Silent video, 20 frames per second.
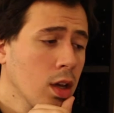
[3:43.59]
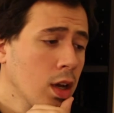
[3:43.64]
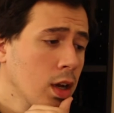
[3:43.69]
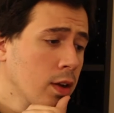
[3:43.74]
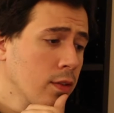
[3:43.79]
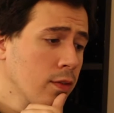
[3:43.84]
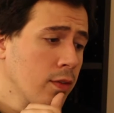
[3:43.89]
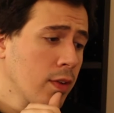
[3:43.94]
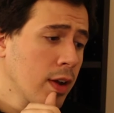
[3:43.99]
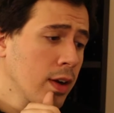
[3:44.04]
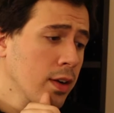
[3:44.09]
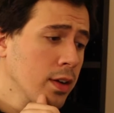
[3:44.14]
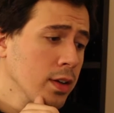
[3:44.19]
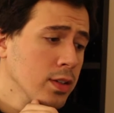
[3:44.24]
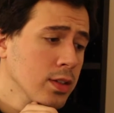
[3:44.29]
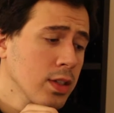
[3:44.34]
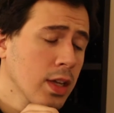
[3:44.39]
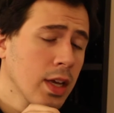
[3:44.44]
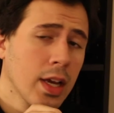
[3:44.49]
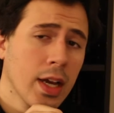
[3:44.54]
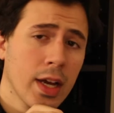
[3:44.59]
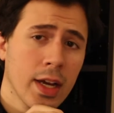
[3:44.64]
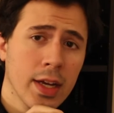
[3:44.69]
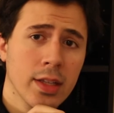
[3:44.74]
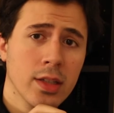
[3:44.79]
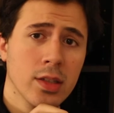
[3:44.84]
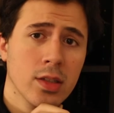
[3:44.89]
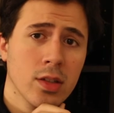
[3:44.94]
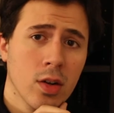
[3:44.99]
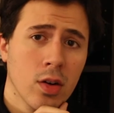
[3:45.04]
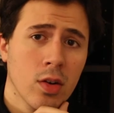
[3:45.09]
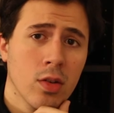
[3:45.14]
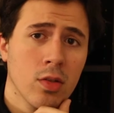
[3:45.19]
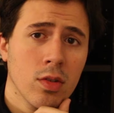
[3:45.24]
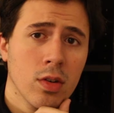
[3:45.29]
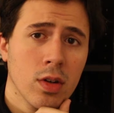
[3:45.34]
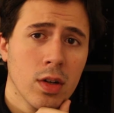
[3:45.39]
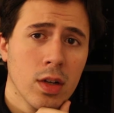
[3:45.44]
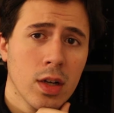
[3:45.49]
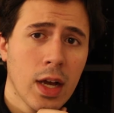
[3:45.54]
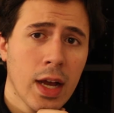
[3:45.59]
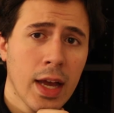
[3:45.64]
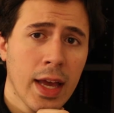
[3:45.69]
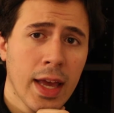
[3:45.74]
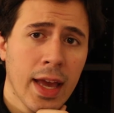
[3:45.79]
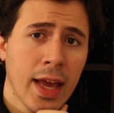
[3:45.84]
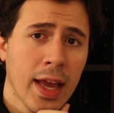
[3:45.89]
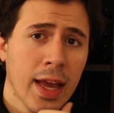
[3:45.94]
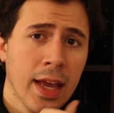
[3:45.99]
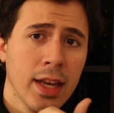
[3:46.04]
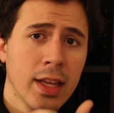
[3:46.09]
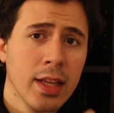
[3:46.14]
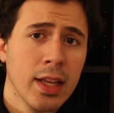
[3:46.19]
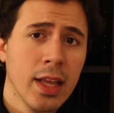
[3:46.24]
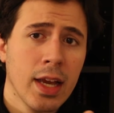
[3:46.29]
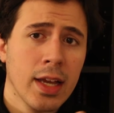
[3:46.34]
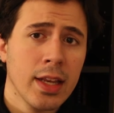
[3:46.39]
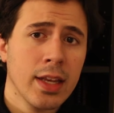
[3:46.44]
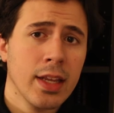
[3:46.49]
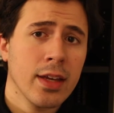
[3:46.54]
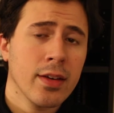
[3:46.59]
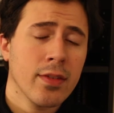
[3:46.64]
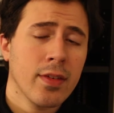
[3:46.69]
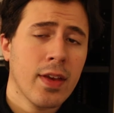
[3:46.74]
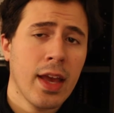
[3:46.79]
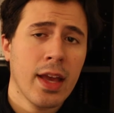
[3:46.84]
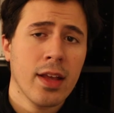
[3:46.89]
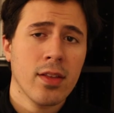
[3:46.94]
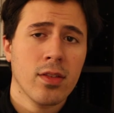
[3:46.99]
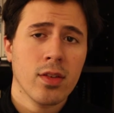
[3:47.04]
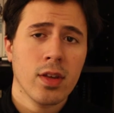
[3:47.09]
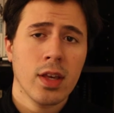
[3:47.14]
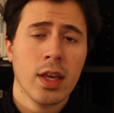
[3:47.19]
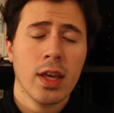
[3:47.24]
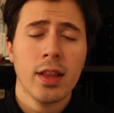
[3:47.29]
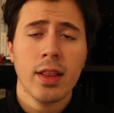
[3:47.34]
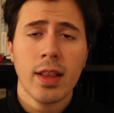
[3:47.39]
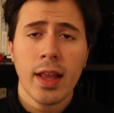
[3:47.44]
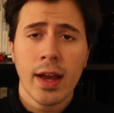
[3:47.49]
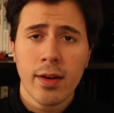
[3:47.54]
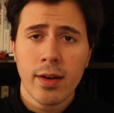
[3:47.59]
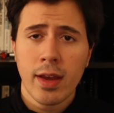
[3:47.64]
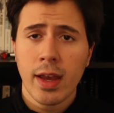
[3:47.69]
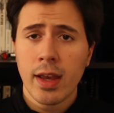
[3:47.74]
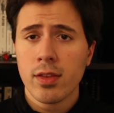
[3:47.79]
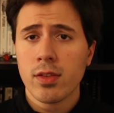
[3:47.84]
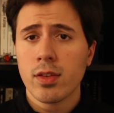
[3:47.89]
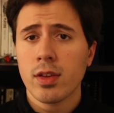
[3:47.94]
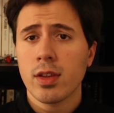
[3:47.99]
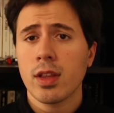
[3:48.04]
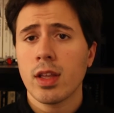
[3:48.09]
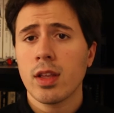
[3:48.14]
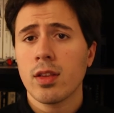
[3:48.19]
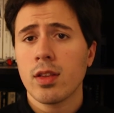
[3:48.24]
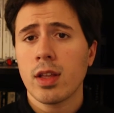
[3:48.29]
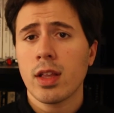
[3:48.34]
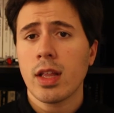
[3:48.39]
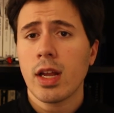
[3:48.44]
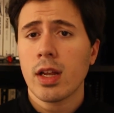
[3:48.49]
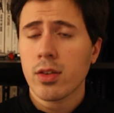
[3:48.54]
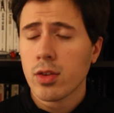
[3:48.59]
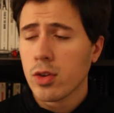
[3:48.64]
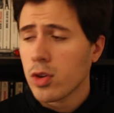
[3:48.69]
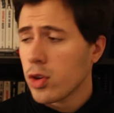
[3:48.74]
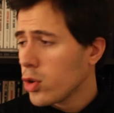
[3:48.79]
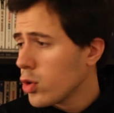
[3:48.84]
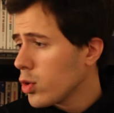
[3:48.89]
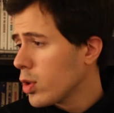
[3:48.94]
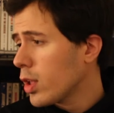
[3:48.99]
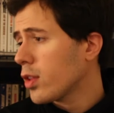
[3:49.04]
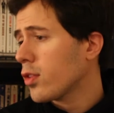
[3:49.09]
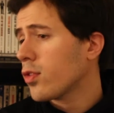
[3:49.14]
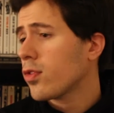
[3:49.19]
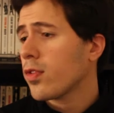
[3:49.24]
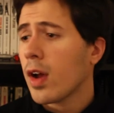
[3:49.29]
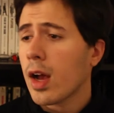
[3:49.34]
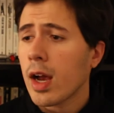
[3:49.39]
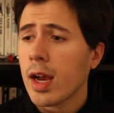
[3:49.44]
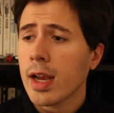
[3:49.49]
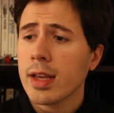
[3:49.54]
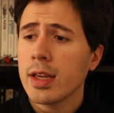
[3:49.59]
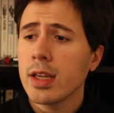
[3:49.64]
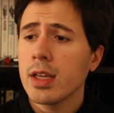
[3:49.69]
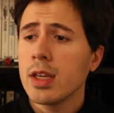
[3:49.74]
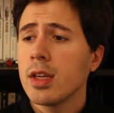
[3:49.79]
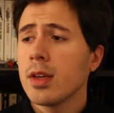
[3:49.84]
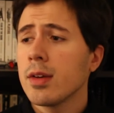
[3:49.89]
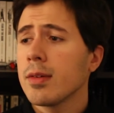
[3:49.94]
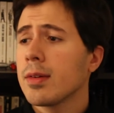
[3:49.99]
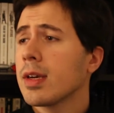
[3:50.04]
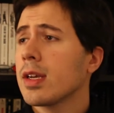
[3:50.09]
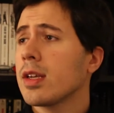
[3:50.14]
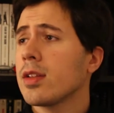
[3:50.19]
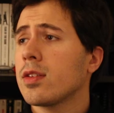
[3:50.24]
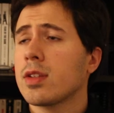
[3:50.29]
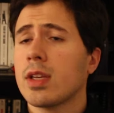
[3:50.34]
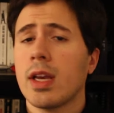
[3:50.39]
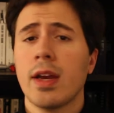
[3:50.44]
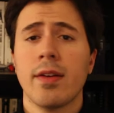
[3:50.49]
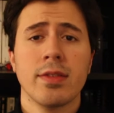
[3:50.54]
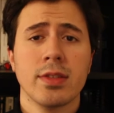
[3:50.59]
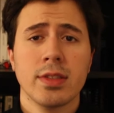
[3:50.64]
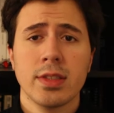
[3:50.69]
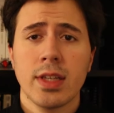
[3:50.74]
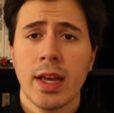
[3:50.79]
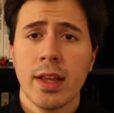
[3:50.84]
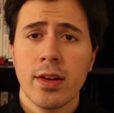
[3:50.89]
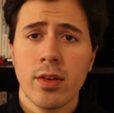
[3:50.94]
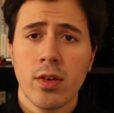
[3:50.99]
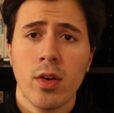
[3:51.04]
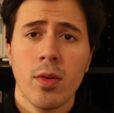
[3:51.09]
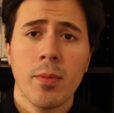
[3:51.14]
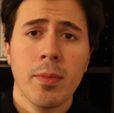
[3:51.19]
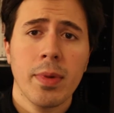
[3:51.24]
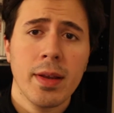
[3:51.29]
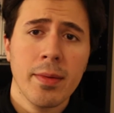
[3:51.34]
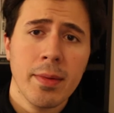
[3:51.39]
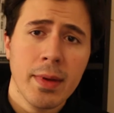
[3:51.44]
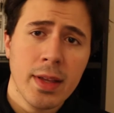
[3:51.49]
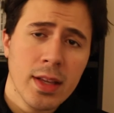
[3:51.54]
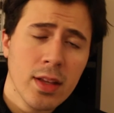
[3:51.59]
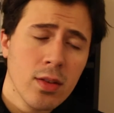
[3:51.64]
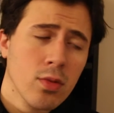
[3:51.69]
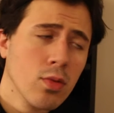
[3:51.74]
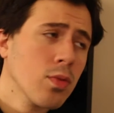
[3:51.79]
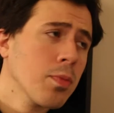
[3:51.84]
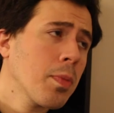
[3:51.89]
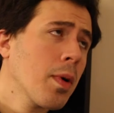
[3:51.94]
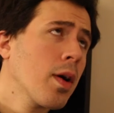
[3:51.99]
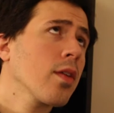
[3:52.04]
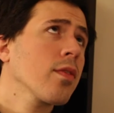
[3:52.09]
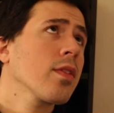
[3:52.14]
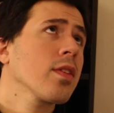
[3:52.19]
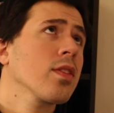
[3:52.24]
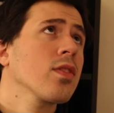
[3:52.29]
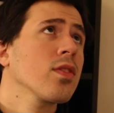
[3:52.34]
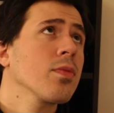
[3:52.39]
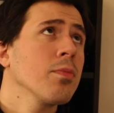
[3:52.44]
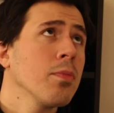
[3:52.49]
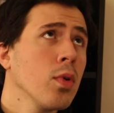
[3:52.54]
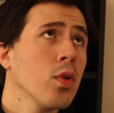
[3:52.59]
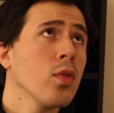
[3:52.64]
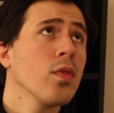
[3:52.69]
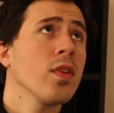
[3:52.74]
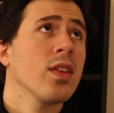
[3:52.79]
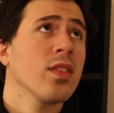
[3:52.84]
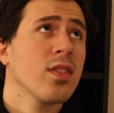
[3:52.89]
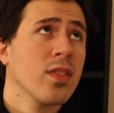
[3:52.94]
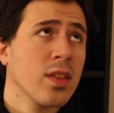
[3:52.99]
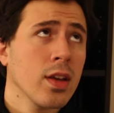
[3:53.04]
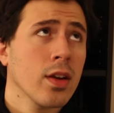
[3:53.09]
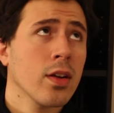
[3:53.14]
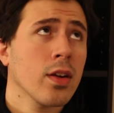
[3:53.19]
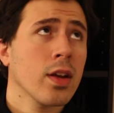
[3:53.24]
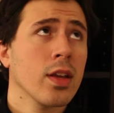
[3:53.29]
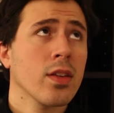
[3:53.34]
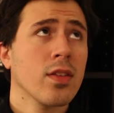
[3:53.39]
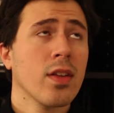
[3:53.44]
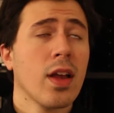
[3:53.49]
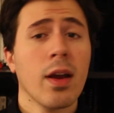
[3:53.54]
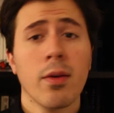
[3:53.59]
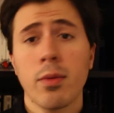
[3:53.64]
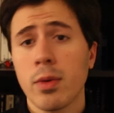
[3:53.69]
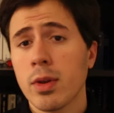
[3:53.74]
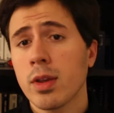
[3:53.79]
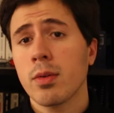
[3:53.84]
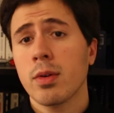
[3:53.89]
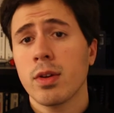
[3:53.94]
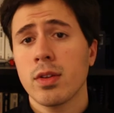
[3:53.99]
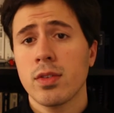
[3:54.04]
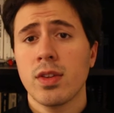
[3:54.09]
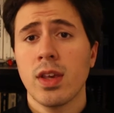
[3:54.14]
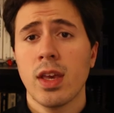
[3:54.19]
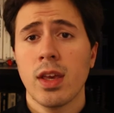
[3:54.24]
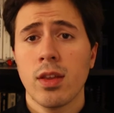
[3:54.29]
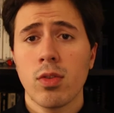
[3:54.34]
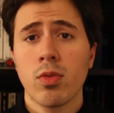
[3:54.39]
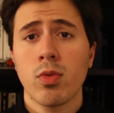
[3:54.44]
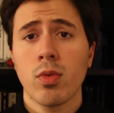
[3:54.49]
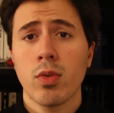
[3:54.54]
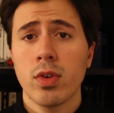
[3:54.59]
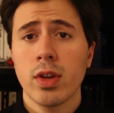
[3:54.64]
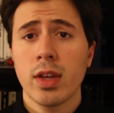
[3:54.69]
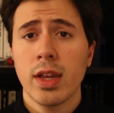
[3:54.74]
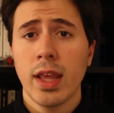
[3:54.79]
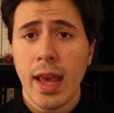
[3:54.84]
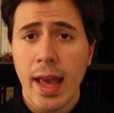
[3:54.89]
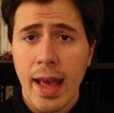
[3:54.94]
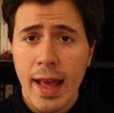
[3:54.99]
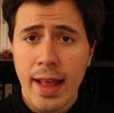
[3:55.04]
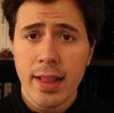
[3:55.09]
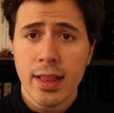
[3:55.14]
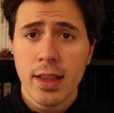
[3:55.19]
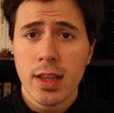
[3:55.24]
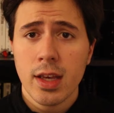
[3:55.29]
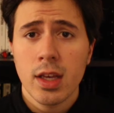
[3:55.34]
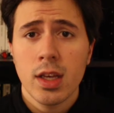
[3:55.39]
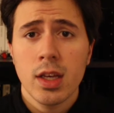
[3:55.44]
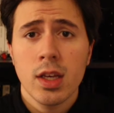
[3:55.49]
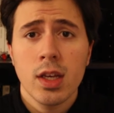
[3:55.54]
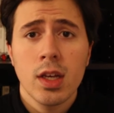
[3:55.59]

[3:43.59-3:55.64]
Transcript: I can finally say I don't. I hated the idea of canceling it. Now, canceling things like Doctor Who, that's fine, because it's kind of a standalone. But I mean, this was part of a movie series. I really want to see it through to the end.